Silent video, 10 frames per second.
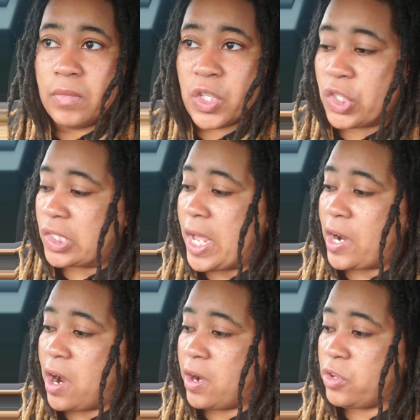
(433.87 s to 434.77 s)
It's just
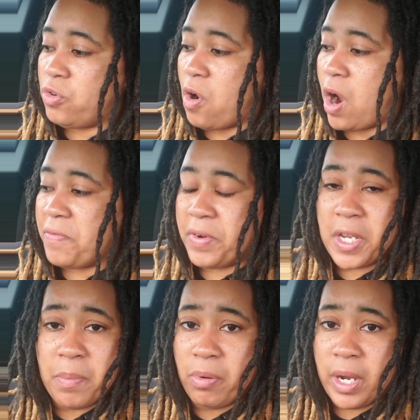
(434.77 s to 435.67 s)
like our, you know, our
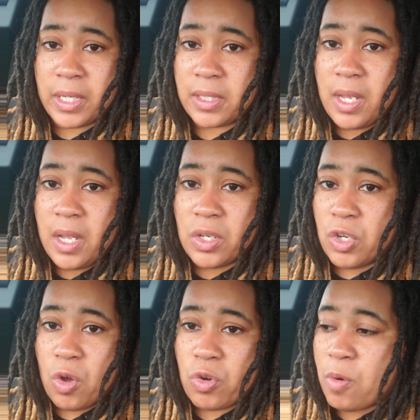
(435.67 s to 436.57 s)
fingerprints.
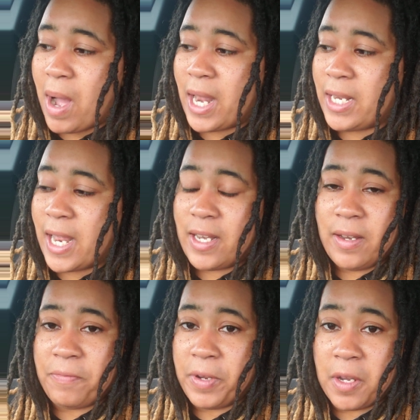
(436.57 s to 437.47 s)
Don't nobody, that
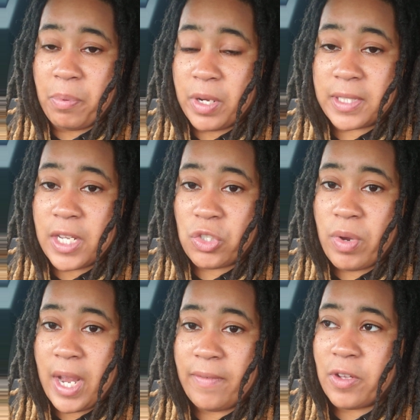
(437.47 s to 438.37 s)
the fingerprints that you
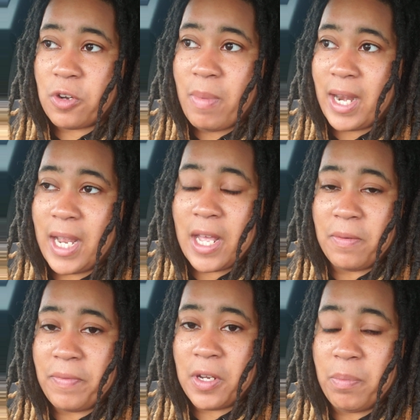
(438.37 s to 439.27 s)
have, don't nobody have
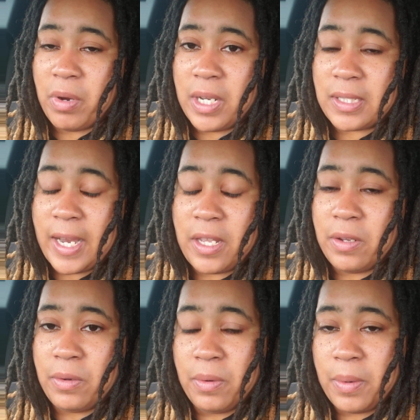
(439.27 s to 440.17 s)
them fingerprints like you.